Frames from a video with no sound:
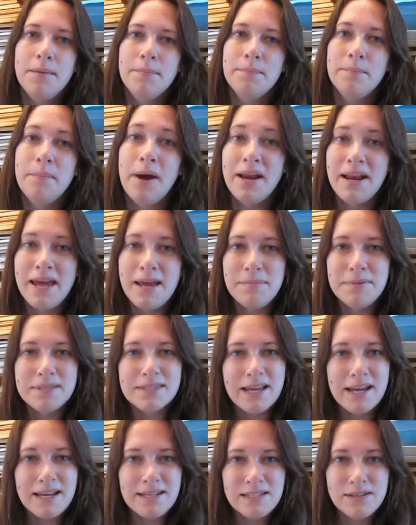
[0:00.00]
My name is
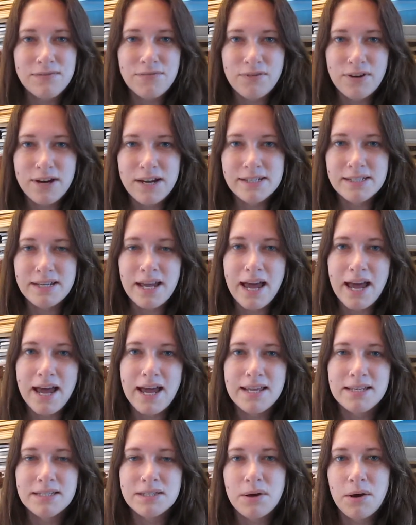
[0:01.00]
Katie Frid
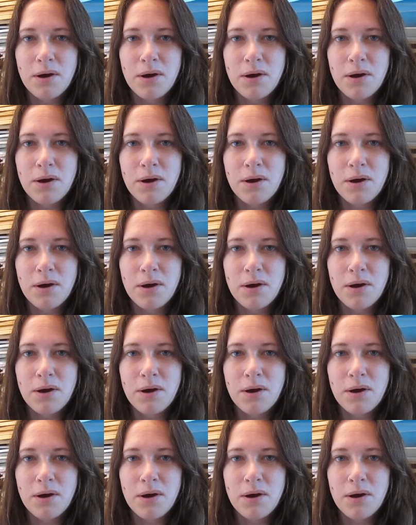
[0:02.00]
and